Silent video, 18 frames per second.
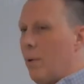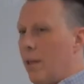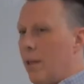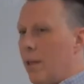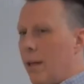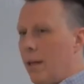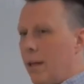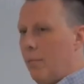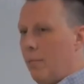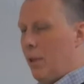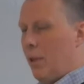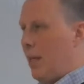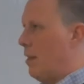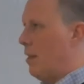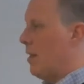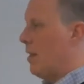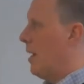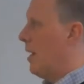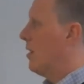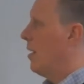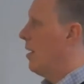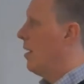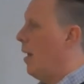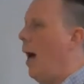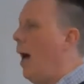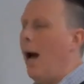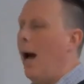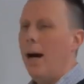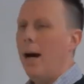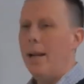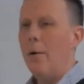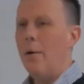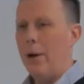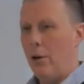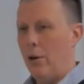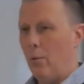ints and they say, now I
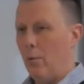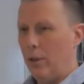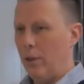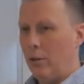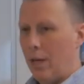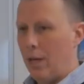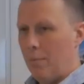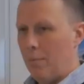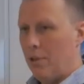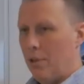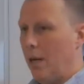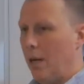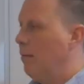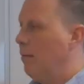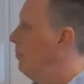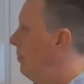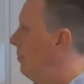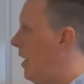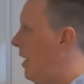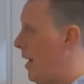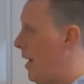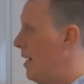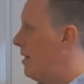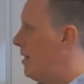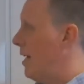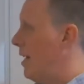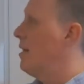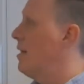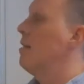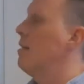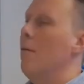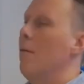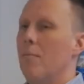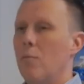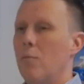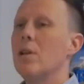know what the types are. And then it sets them
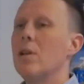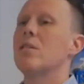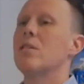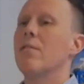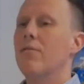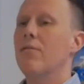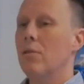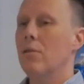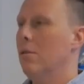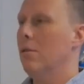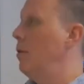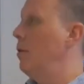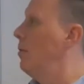once and for all.